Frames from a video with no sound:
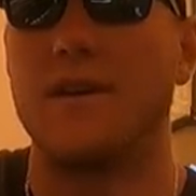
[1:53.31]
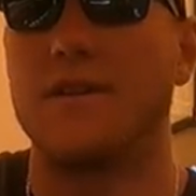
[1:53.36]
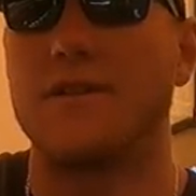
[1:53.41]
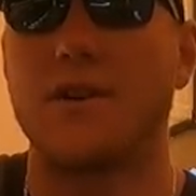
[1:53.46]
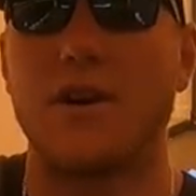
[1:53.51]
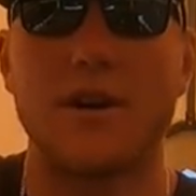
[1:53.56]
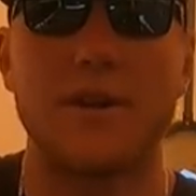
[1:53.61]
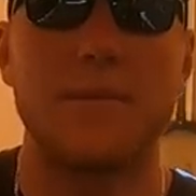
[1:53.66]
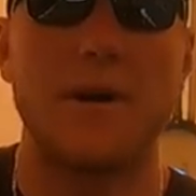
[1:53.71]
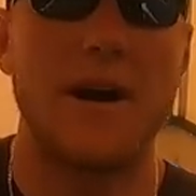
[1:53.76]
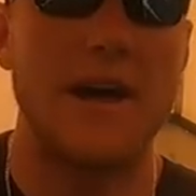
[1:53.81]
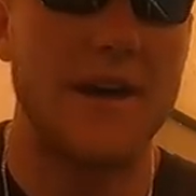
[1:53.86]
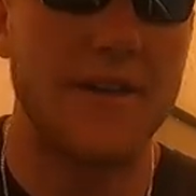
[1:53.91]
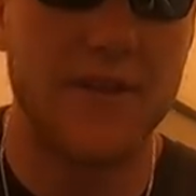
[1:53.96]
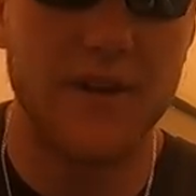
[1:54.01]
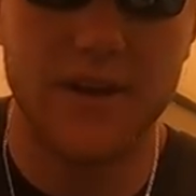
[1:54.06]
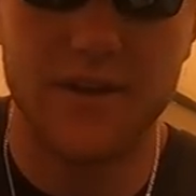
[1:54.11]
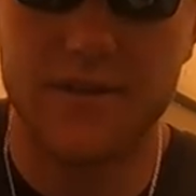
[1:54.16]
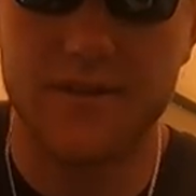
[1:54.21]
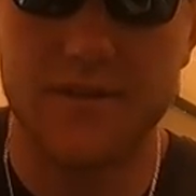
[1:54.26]
talk about
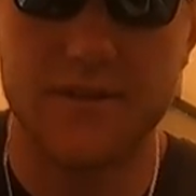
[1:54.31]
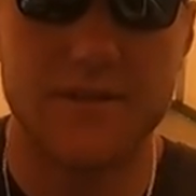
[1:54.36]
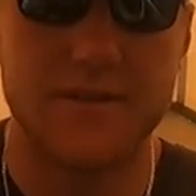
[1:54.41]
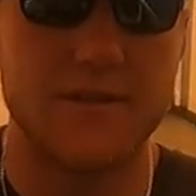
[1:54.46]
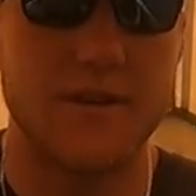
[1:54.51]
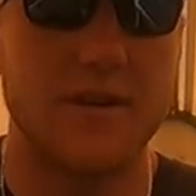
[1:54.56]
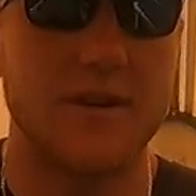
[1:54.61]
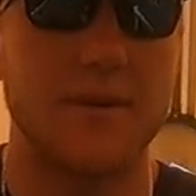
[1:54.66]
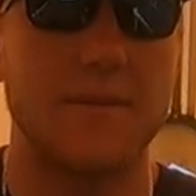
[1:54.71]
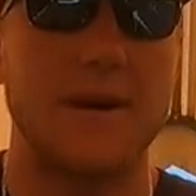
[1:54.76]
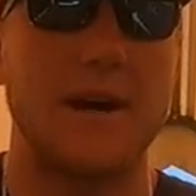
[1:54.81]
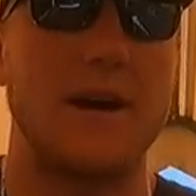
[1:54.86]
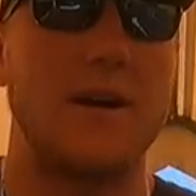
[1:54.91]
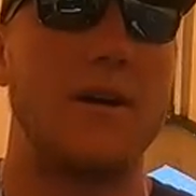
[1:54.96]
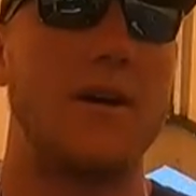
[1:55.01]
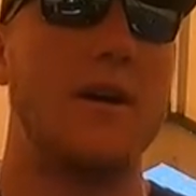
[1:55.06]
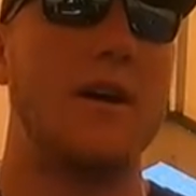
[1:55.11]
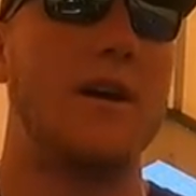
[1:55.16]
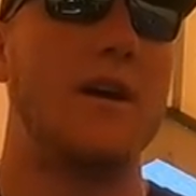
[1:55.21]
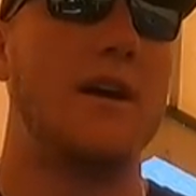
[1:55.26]
ethics, talk
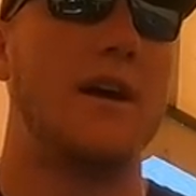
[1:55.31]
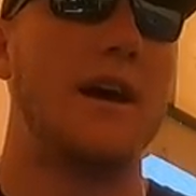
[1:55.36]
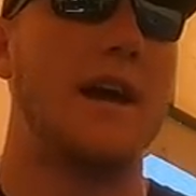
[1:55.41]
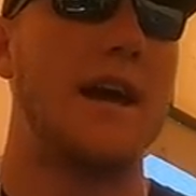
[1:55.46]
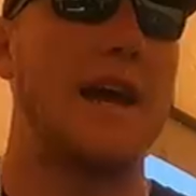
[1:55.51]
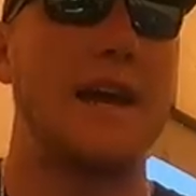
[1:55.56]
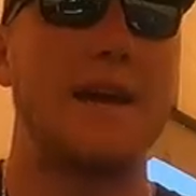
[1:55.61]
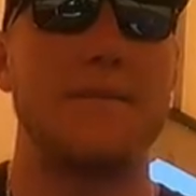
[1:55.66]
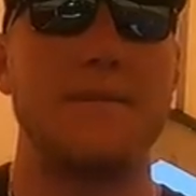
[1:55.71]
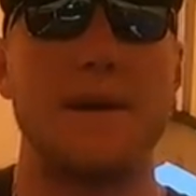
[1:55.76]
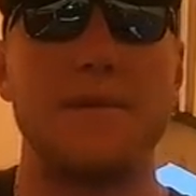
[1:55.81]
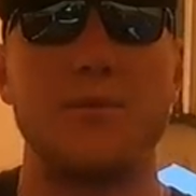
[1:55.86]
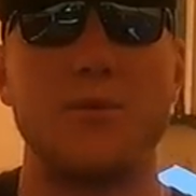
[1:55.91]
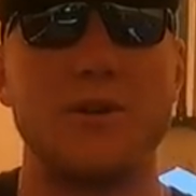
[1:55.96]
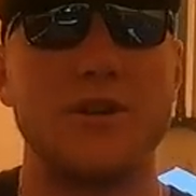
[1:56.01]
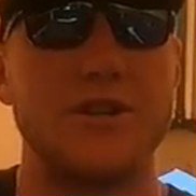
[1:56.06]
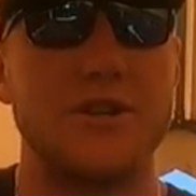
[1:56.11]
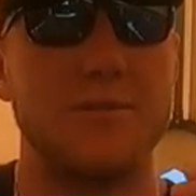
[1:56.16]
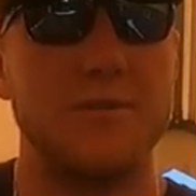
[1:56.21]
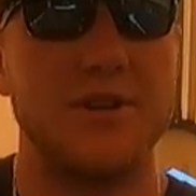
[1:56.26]
about, hey, maybe
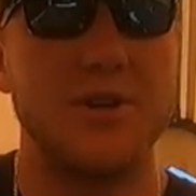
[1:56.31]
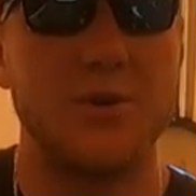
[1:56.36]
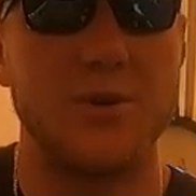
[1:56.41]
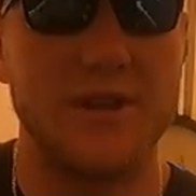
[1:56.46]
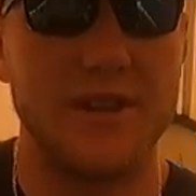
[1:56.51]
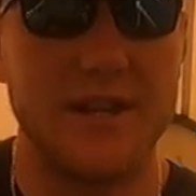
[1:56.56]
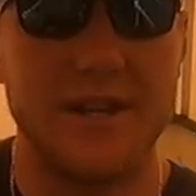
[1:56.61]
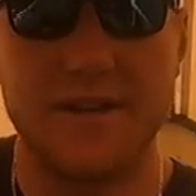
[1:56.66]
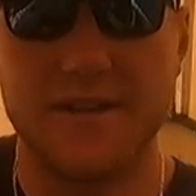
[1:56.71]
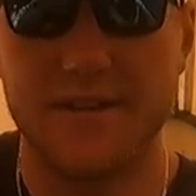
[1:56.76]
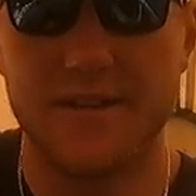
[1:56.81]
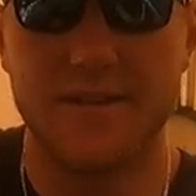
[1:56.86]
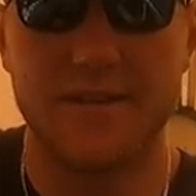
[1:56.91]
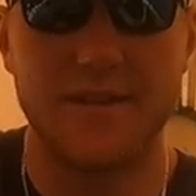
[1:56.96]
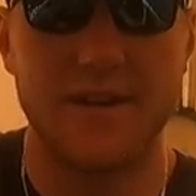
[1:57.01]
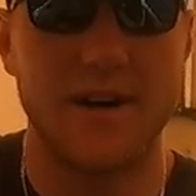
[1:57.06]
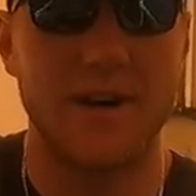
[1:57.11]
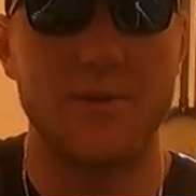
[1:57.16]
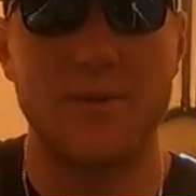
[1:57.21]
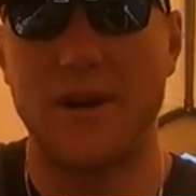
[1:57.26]
we should be doing this
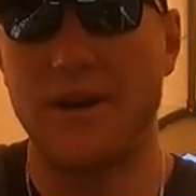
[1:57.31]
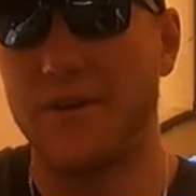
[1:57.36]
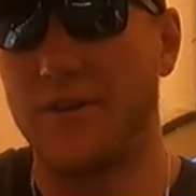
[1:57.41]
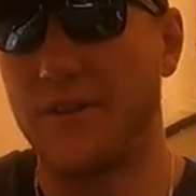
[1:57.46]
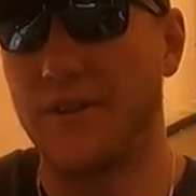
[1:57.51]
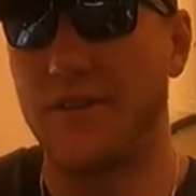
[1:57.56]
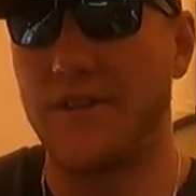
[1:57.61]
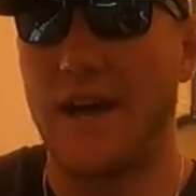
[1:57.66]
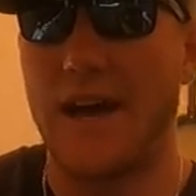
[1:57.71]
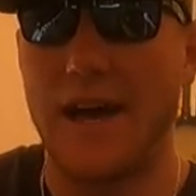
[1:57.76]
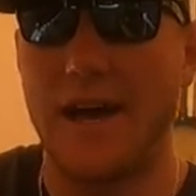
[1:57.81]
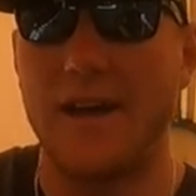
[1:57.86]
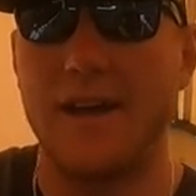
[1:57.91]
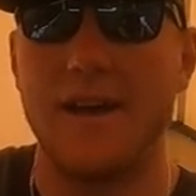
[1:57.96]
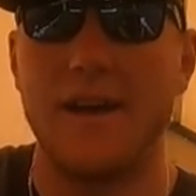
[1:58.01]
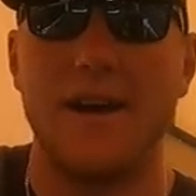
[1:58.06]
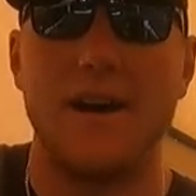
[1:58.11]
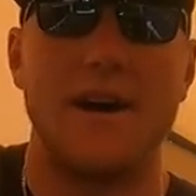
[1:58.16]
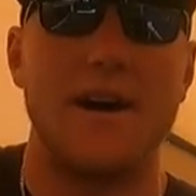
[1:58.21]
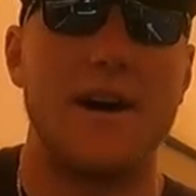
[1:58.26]
rather than that,
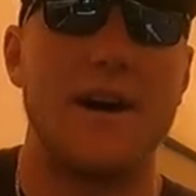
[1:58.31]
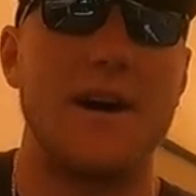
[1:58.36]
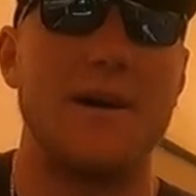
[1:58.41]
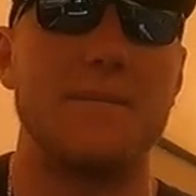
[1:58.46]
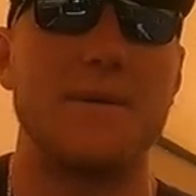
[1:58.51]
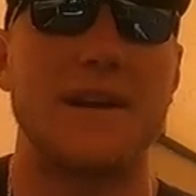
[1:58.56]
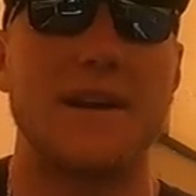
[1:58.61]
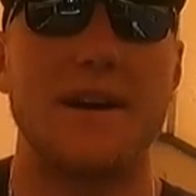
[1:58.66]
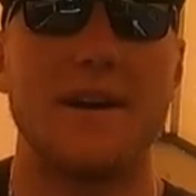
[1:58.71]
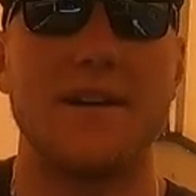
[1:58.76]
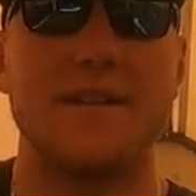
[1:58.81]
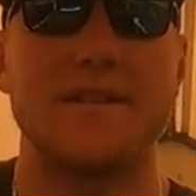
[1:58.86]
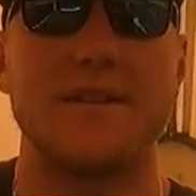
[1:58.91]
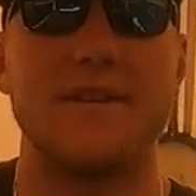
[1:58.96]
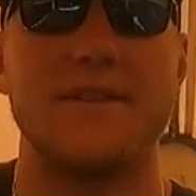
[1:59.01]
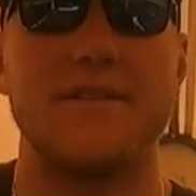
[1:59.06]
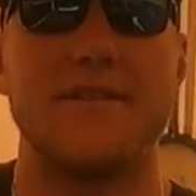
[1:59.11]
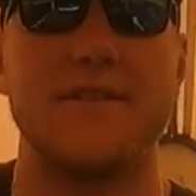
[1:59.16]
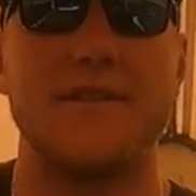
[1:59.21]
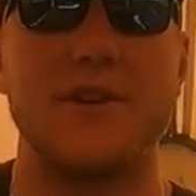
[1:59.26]
because
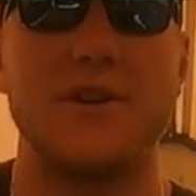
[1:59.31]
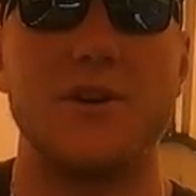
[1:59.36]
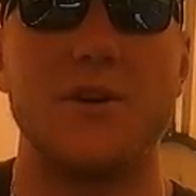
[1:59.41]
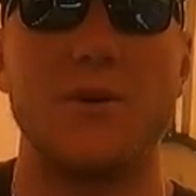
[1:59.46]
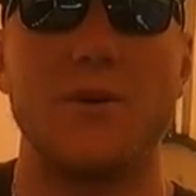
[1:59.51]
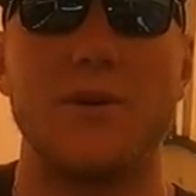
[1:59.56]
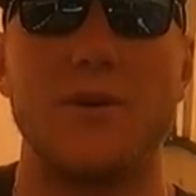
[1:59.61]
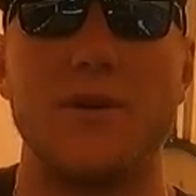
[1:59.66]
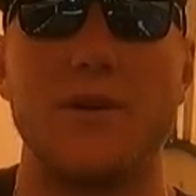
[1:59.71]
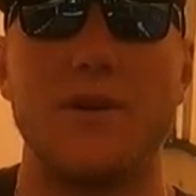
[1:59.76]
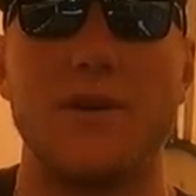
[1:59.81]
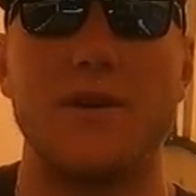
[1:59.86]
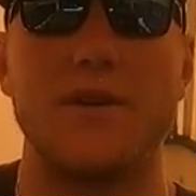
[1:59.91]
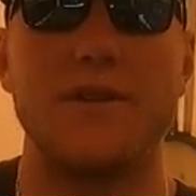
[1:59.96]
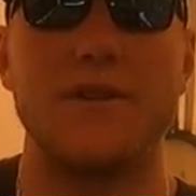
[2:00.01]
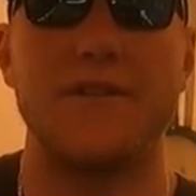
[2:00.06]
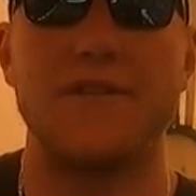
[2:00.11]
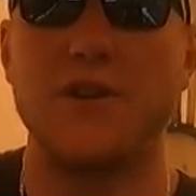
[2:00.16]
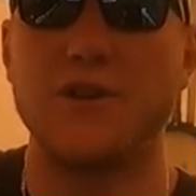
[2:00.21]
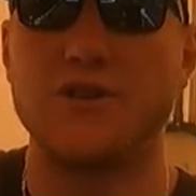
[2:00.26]
of, you know,
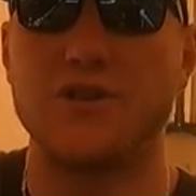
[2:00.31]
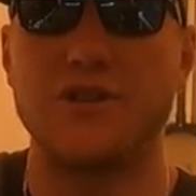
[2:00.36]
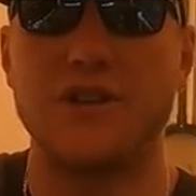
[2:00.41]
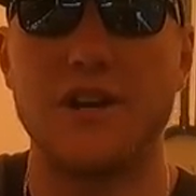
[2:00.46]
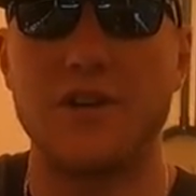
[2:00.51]
the future